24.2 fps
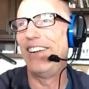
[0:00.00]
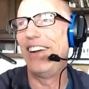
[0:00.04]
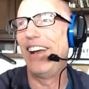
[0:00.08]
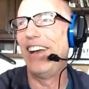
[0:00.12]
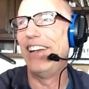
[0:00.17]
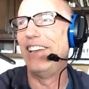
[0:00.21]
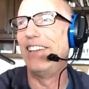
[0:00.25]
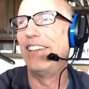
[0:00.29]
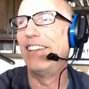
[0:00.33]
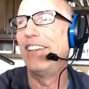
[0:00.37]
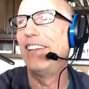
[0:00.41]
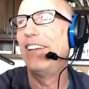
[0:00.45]

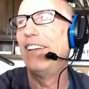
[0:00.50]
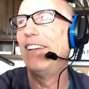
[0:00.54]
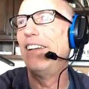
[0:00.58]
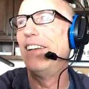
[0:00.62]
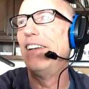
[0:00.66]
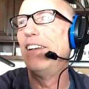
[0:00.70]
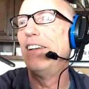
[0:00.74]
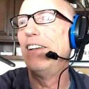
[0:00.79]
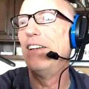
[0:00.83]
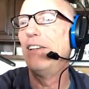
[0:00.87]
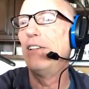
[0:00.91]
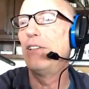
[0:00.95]
right.
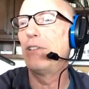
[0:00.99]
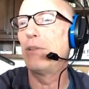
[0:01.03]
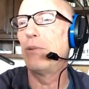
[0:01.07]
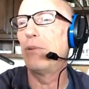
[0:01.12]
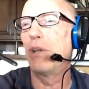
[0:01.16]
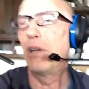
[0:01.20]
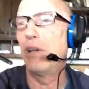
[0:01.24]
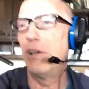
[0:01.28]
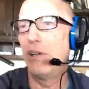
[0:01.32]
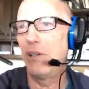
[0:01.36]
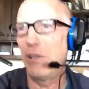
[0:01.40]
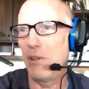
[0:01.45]
So
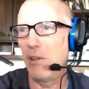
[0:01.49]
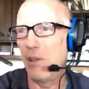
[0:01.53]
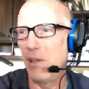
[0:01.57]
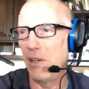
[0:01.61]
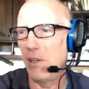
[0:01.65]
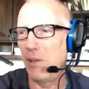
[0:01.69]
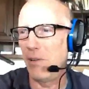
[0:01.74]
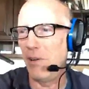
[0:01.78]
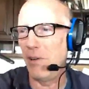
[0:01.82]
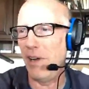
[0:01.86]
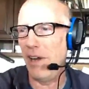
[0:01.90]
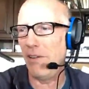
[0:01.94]
we're going to turn
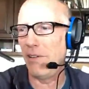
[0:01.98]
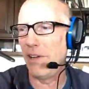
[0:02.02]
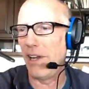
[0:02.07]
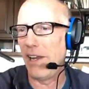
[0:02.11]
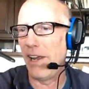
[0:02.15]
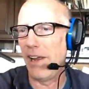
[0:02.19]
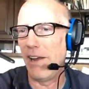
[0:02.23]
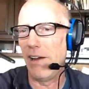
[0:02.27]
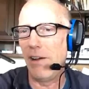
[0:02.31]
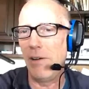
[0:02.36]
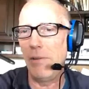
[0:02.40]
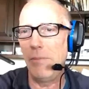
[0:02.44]
it around
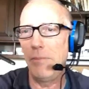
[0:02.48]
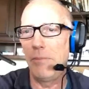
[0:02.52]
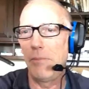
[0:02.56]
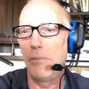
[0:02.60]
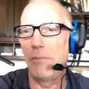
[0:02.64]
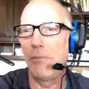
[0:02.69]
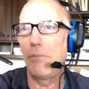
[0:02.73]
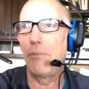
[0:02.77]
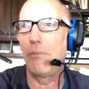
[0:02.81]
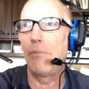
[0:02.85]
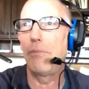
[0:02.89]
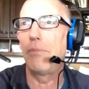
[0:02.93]
now.
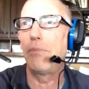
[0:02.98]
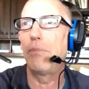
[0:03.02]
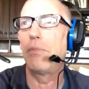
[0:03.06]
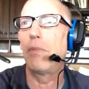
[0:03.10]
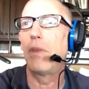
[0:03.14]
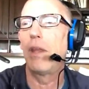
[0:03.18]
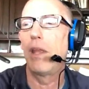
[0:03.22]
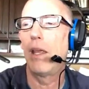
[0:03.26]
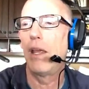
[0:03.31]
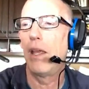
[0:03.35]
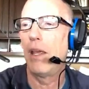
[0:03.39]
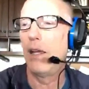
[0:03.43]

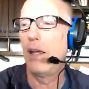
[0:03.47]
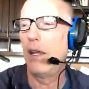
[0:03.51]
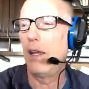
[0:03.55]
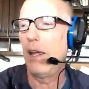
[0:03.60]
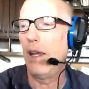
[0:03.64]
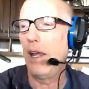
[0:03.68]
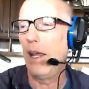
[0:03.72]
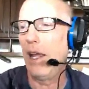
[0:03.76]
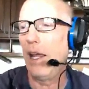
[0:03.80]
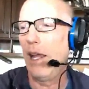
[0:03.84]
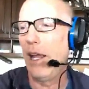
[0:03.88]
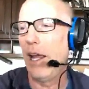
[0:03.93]

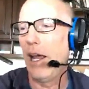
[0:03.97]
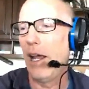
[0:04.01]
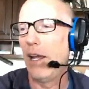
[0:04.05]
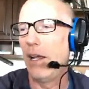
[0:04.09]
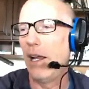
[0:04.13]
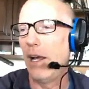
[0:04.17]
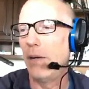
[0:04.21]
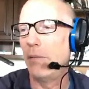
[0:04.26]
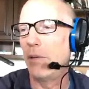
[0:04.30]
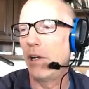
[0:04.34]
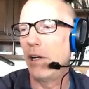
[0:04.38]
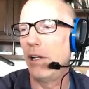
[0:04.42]

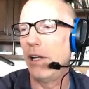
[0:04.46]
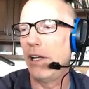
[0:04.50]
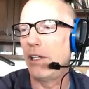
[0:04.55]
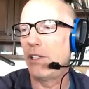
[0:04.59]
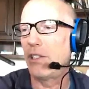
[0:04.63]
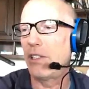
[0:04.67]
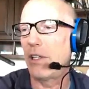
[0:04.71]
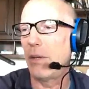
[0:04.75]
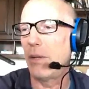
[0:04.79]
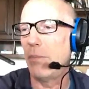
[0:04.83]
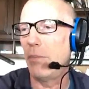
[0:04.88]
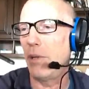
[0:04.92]
And I'm going to
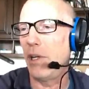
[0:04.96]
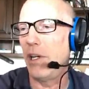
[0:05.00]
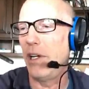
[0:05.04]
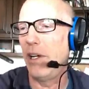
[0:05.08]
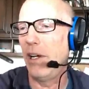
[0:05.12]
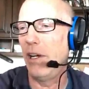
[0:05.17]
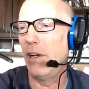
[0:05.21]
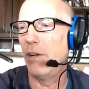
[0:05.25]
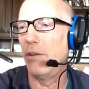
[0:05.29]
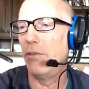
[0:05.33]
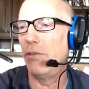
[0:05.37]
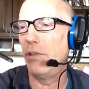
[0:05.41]
let
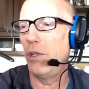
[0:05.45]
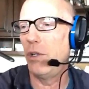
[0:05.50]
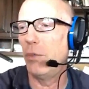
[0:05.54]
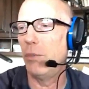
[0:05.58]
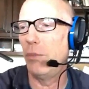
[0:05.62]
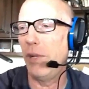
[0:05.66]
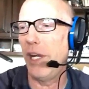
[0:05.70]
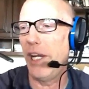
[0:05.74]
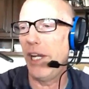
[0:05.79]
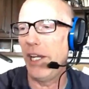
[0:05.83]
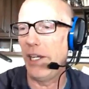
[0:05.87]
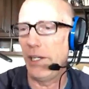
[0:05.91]
somebody interview
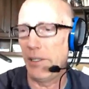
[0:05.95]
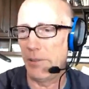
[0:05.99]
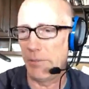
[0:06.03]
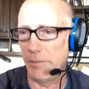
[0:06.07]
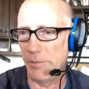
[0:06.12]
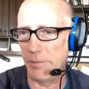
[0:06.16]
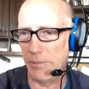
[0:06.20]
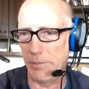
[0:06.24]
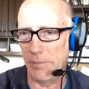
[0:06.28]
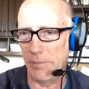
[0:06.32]
me.